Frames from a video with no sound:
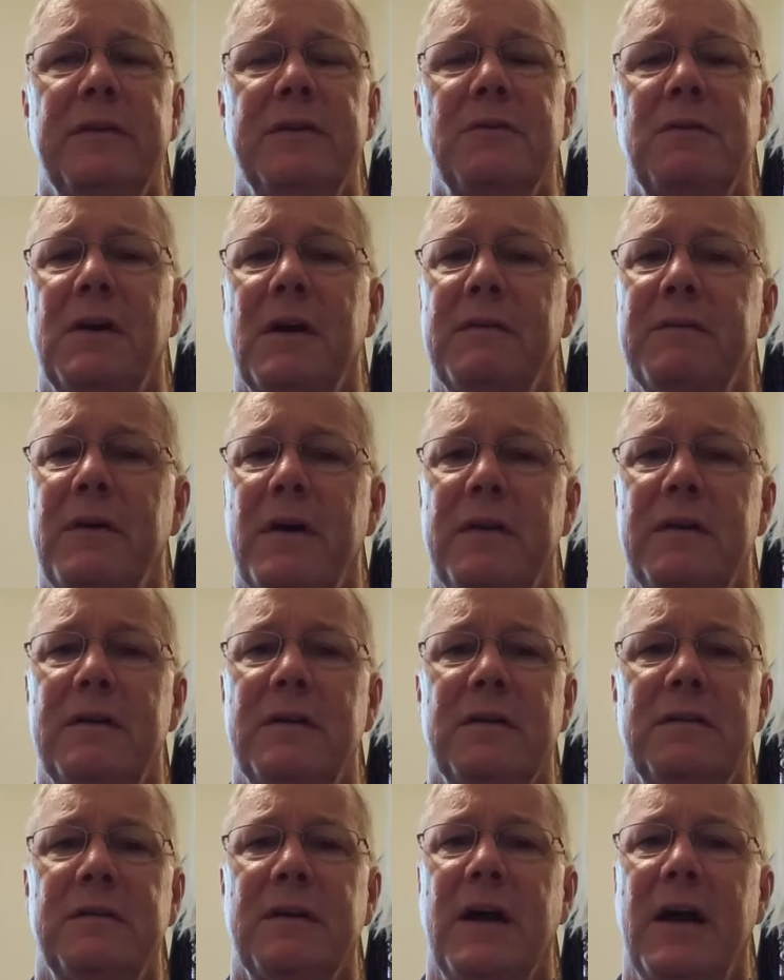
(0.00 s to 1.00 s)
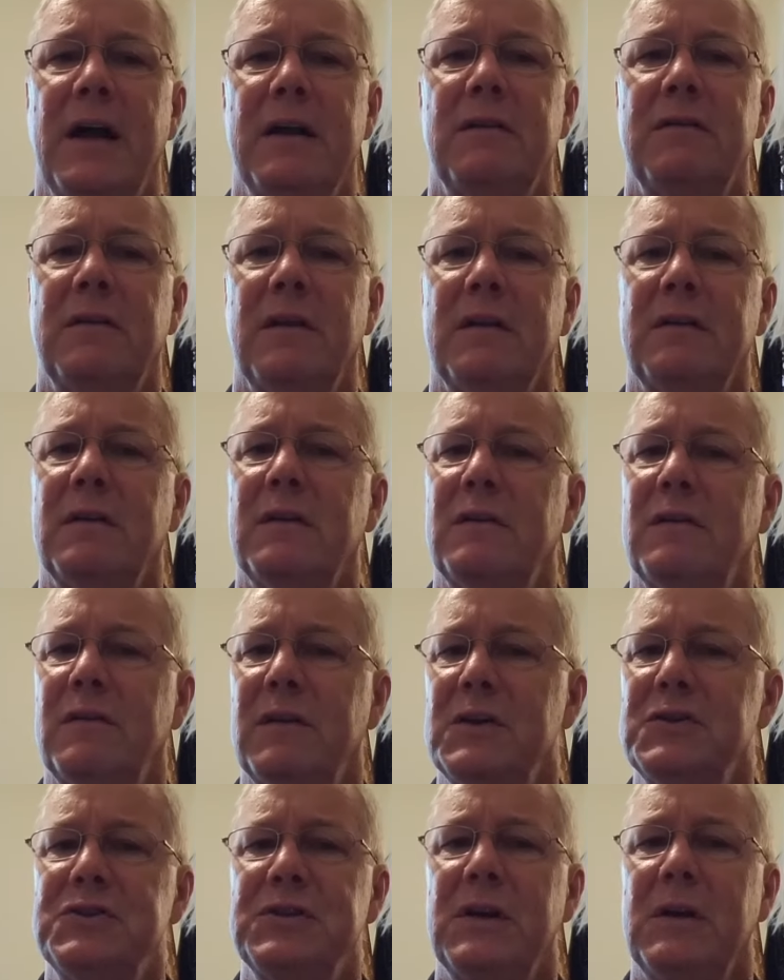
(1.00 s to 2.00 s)
his grandfather decides that the
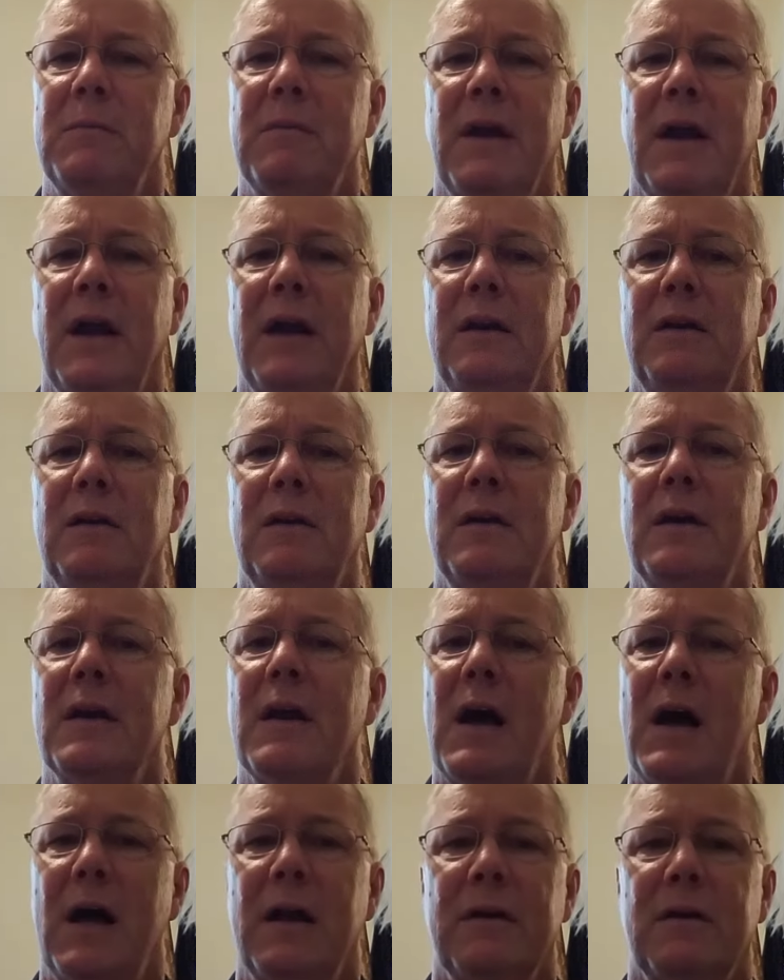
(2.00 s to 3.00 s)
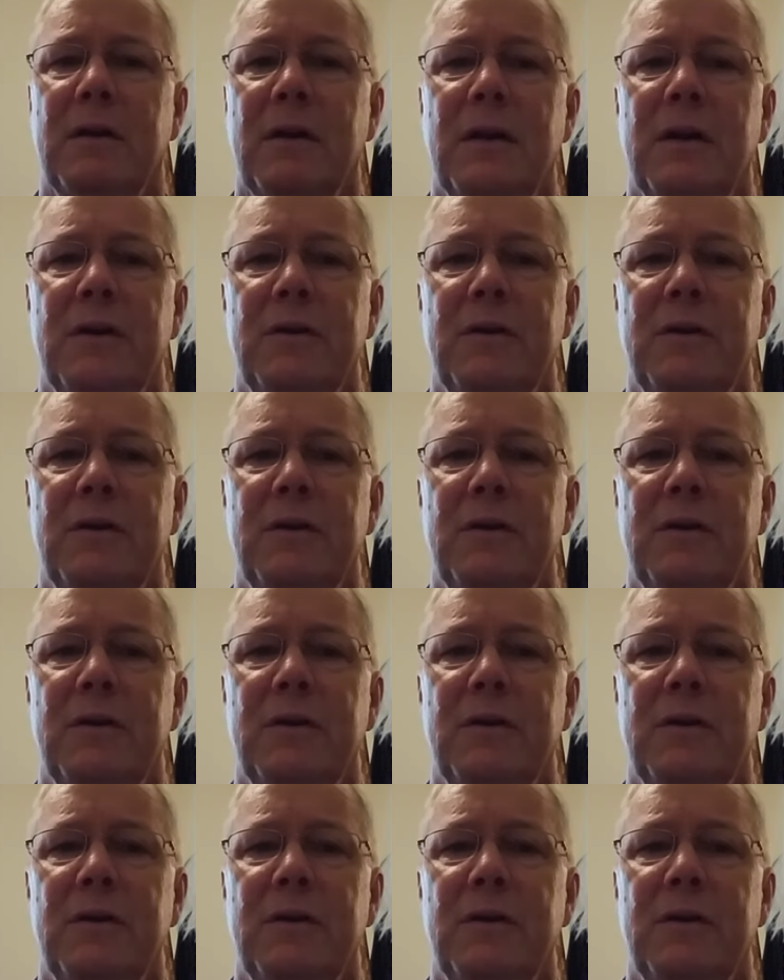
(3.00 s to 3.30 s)
decision he made not